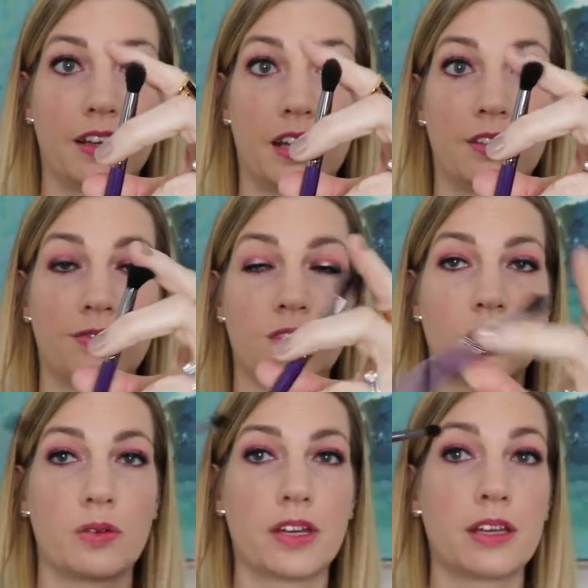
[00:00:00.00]
give
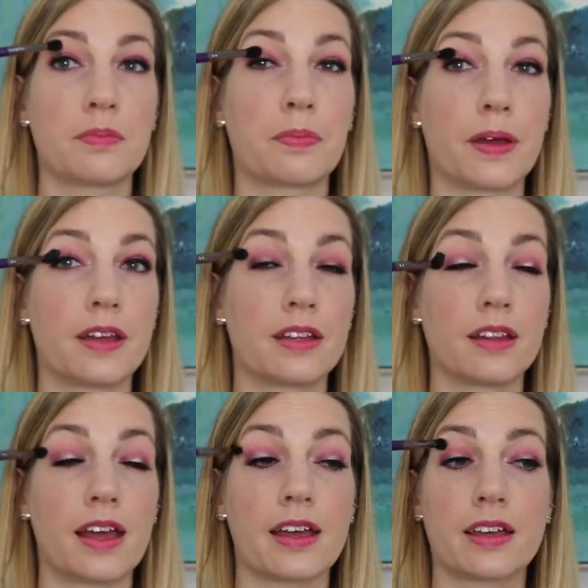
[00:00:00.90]
to it, but
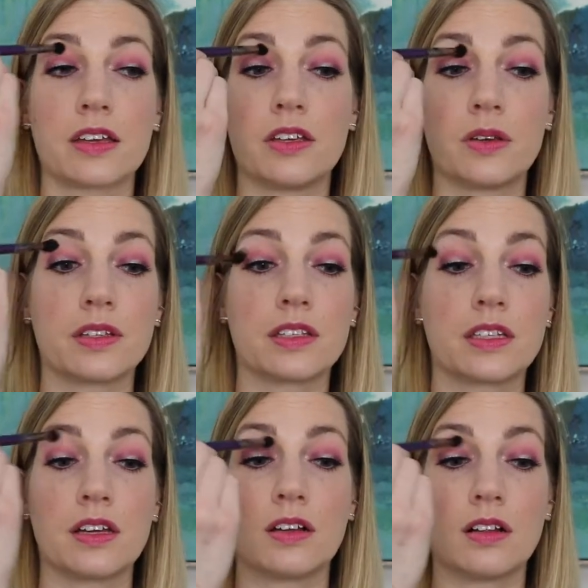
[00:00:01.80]
like you can
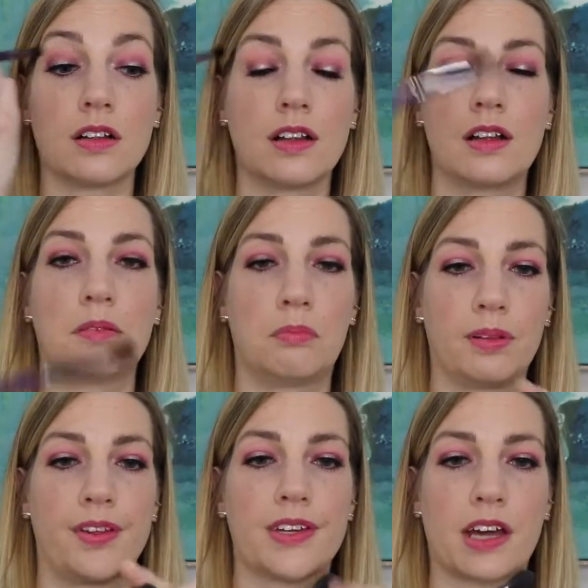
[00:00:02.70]
still
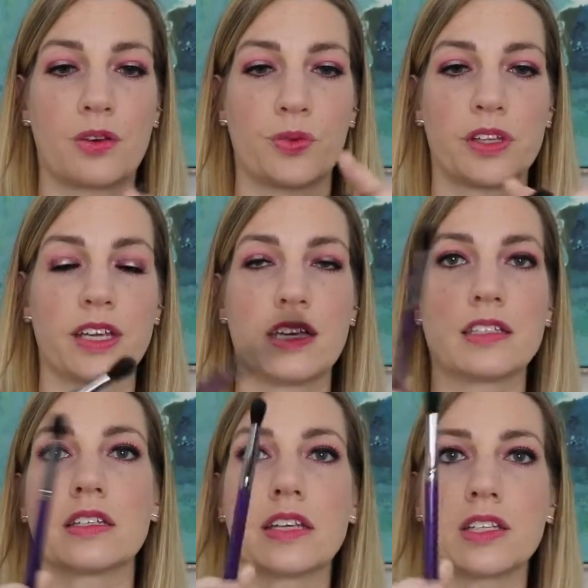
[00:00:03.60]
blend out really
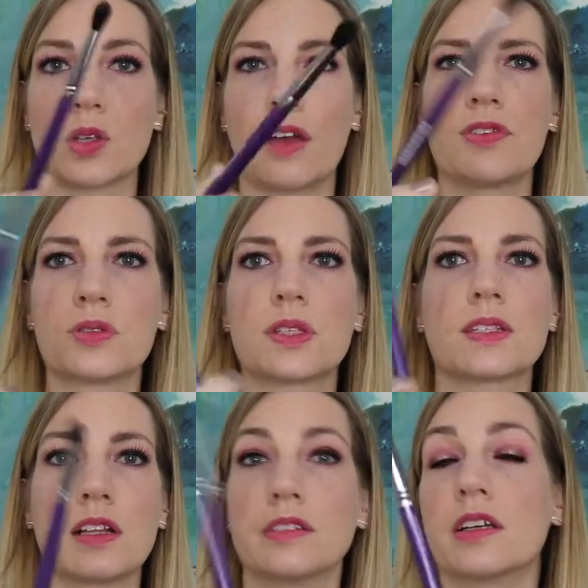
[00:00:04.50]
easily. So I've used
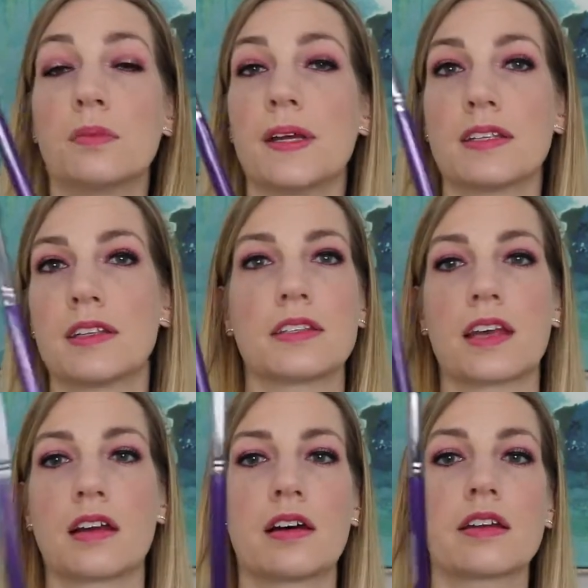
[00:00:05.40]
this a little bit since
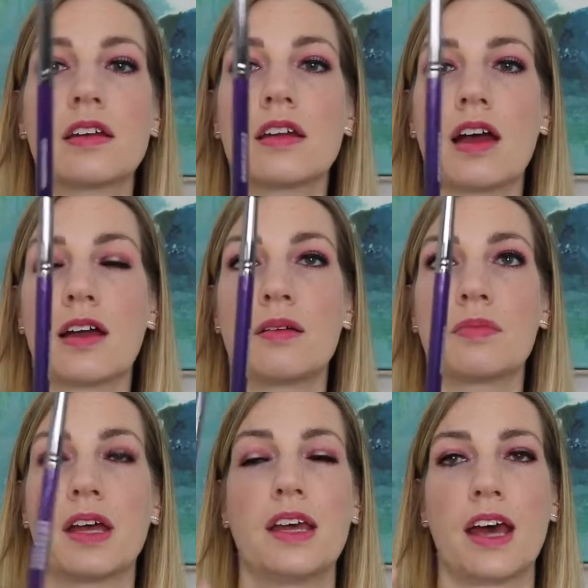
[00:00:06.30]
I got it,
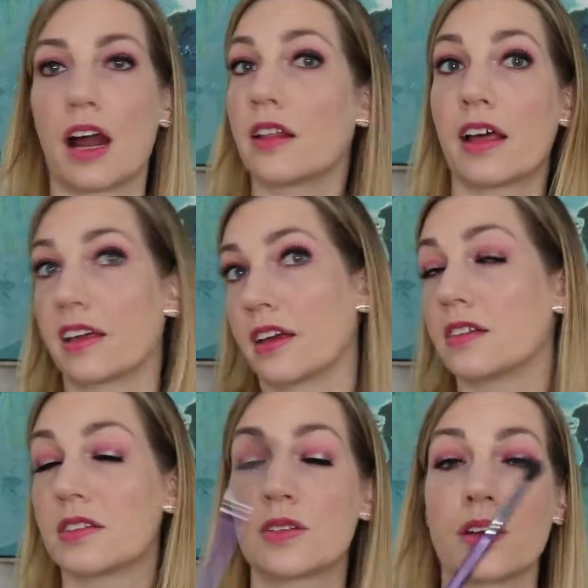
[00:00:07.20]
and I like
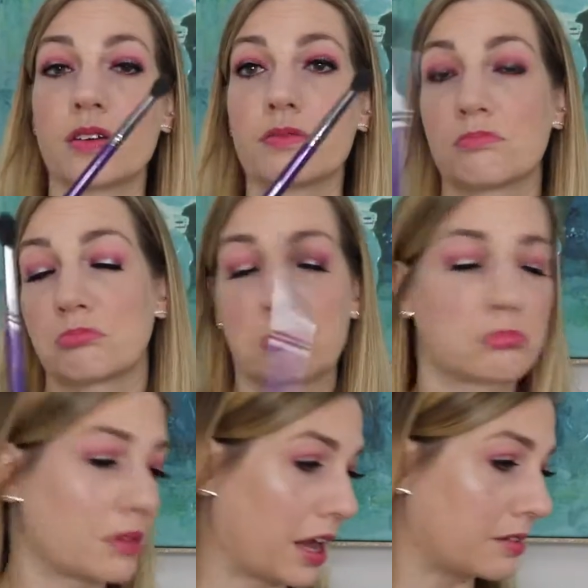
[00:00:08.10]
it, so
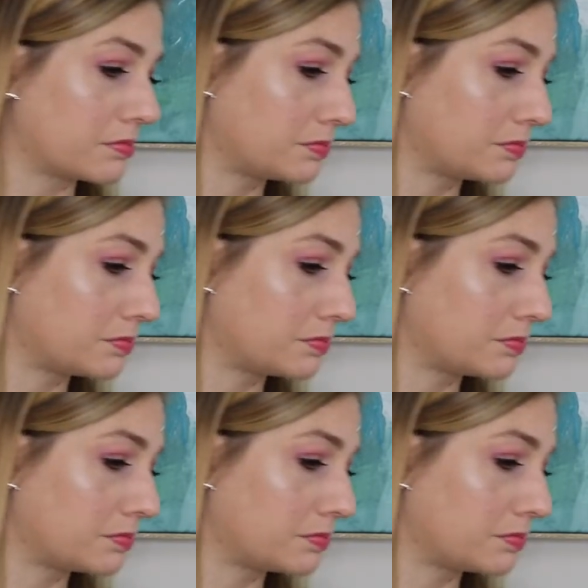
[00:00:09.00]
yeah.